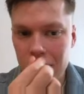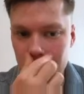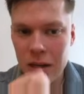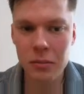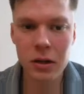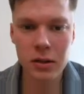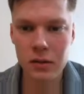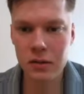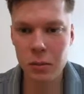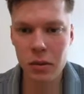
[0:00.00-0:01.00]
emit
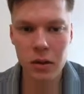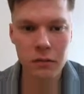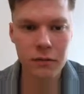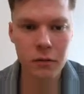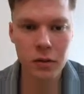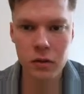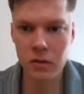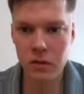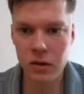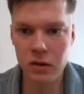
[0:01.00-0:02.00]
something for
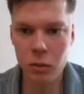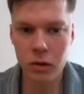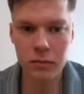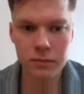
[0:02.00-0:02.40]
this as well.